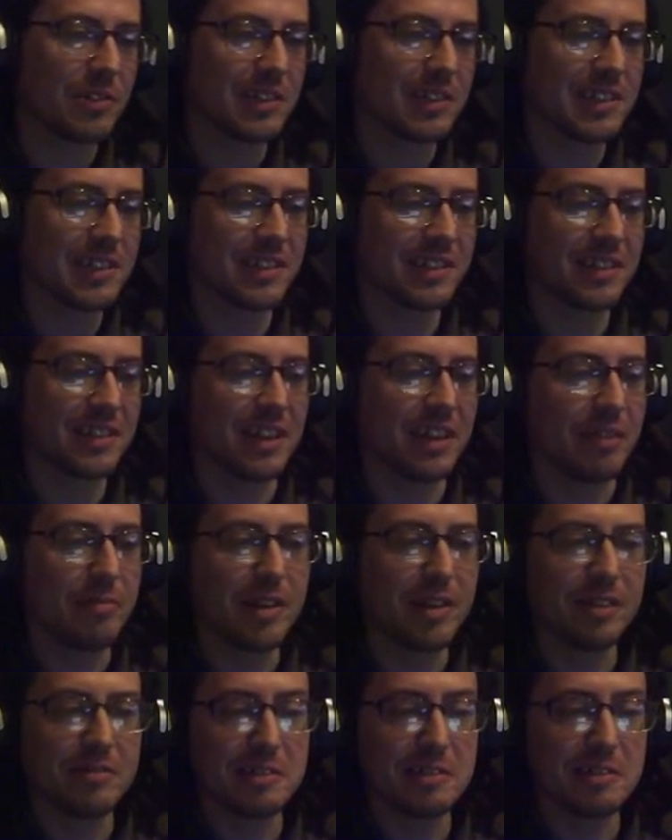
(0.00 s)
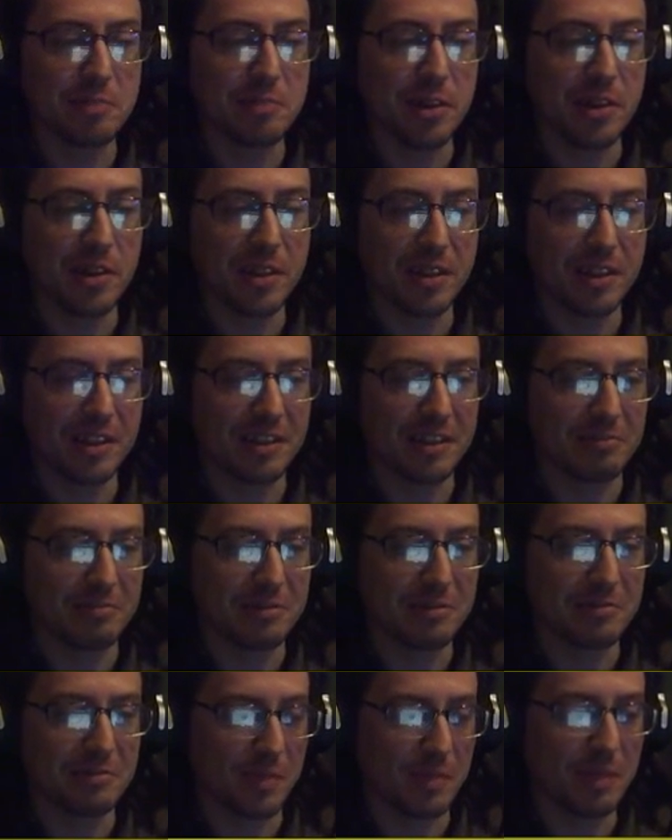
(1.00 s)
It's like, you know, when it was worth it, it was
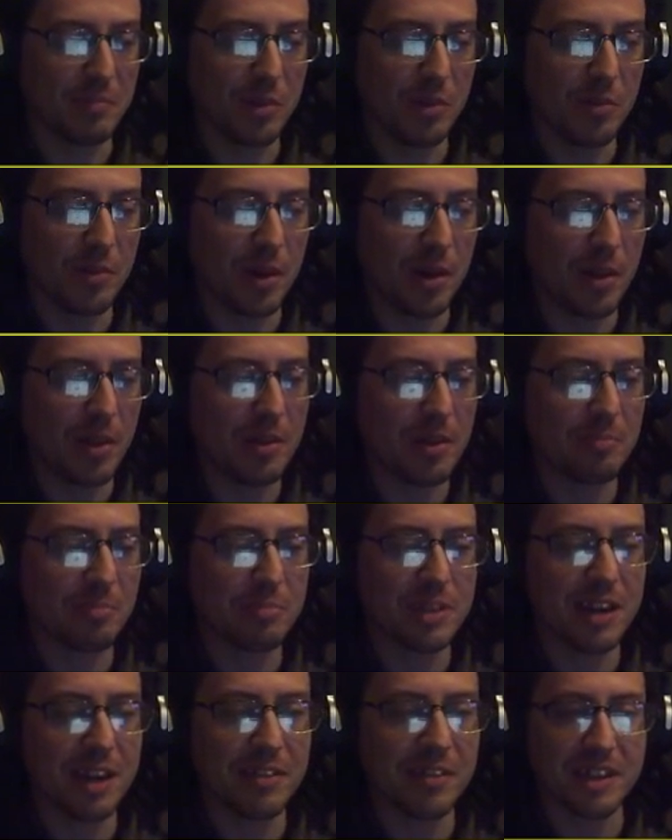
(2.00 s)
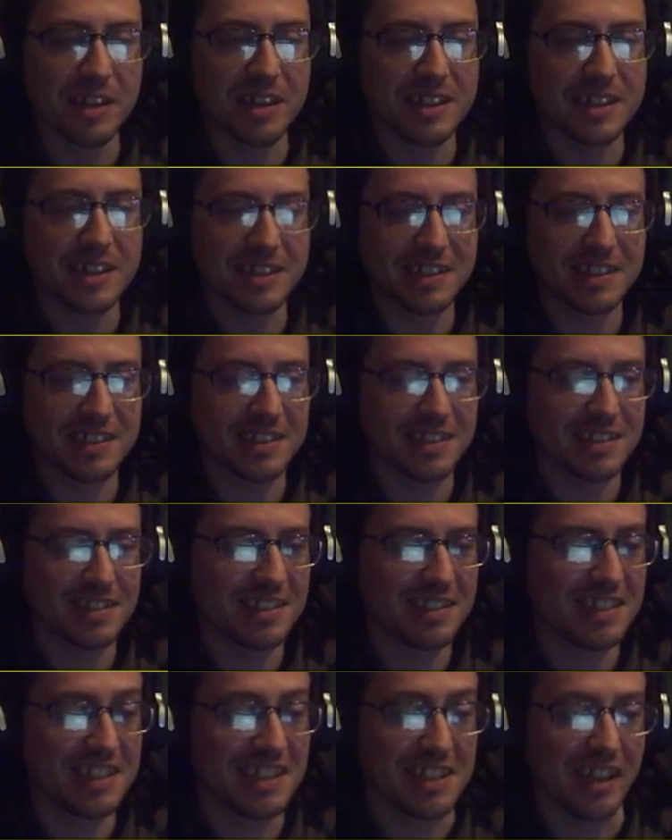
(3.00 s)
a bit more worth it, but now that it's
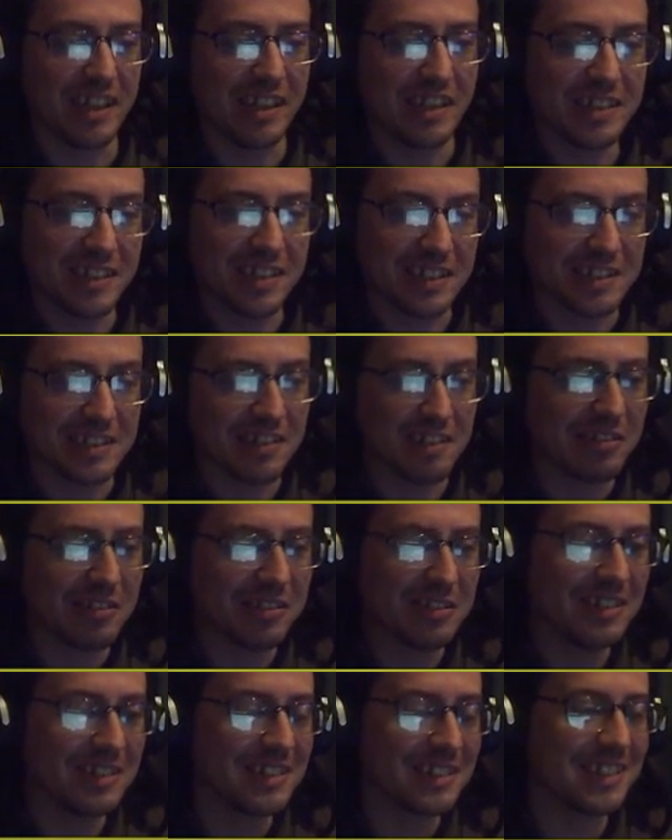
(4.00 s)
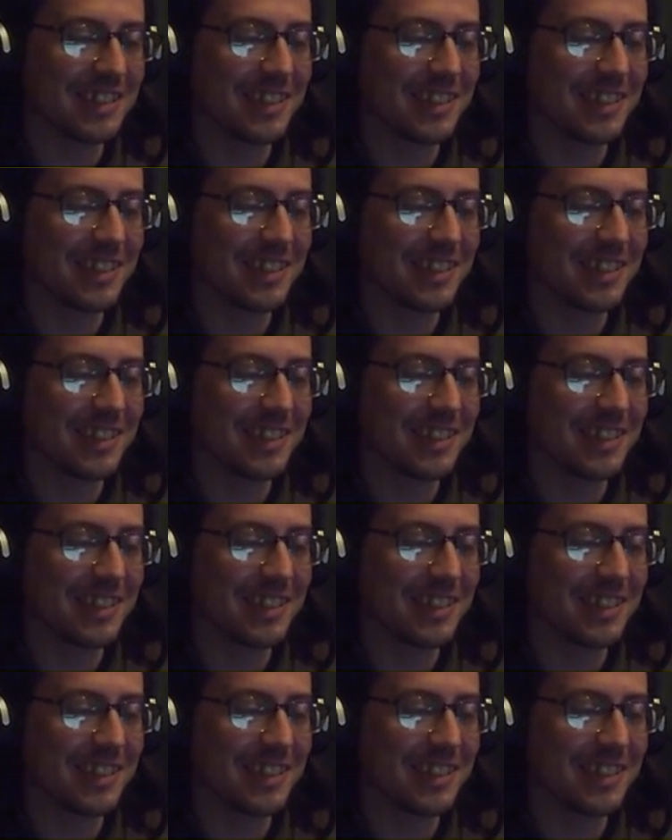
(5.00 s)
shit, it's not.